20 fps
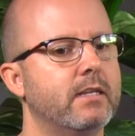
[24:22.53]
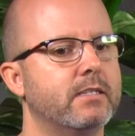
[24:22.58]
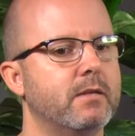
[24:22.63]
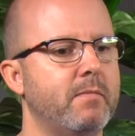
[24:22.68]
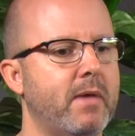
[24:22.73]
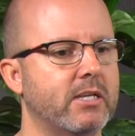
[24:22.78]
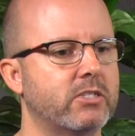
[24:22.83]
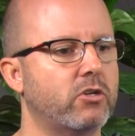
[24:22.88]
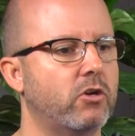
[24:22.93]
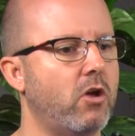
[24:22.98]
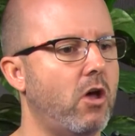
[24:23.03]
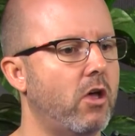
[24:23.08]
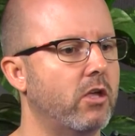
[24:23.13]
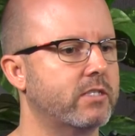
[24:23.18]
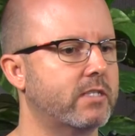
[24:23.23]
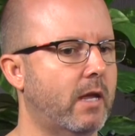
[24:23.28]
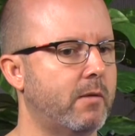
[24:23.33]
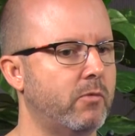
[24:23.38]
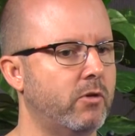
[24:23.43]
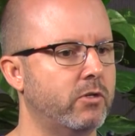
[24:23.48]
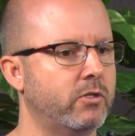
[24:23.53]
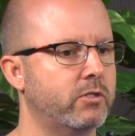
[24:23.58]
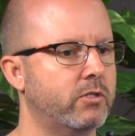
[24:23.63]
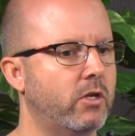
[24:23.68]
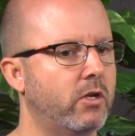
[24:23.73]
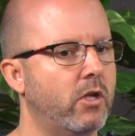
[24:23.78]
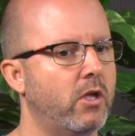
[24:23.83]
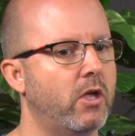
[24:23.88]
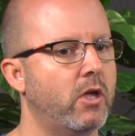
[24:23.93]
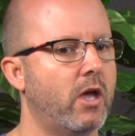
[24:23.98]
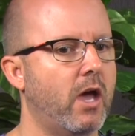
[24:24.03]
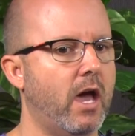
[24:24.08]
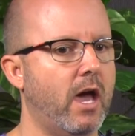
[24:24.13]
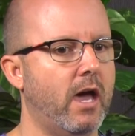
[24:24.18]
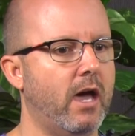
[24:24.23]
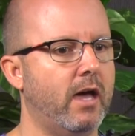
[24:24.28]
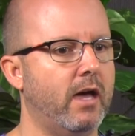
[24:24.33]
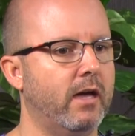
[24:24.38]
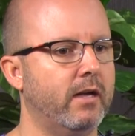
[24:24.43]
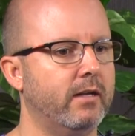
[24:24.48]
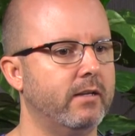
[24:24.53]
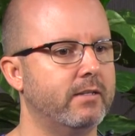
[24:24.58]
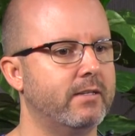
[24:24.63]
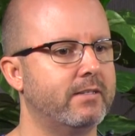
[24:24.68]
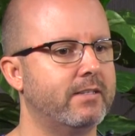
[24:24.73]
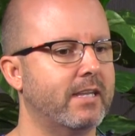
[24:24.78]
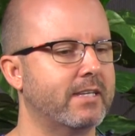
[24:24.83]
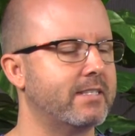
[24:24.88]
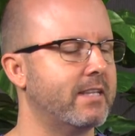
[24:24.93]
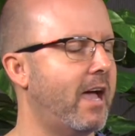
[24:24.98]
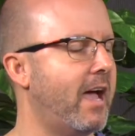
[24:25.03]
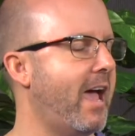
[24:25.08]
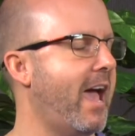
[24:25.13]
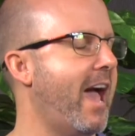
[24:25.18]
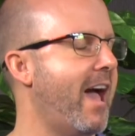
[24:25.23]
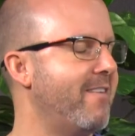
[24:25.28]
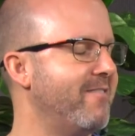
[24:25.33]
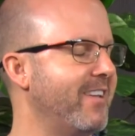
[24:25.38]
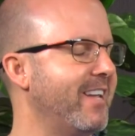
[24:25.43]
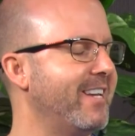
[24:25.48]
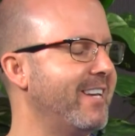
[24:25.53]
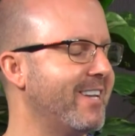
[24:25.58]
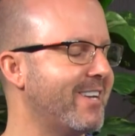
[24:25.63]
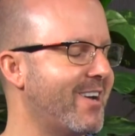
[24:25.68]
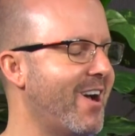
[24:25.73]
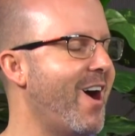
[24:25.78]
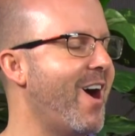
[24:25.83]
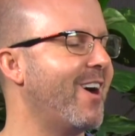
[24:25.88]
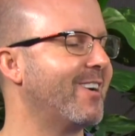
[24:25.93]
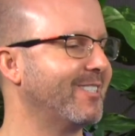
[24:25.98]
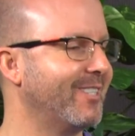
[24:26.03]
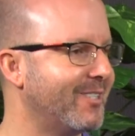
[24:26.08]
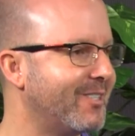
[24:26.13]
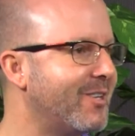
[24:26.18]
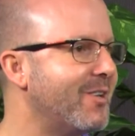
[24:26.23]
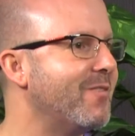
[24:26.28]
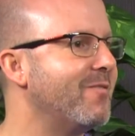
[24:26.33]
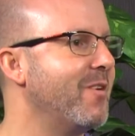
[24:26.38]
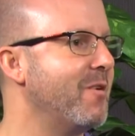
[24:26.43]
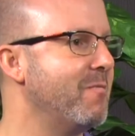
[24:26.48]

dementia or Alzheimer's does not have any cognitive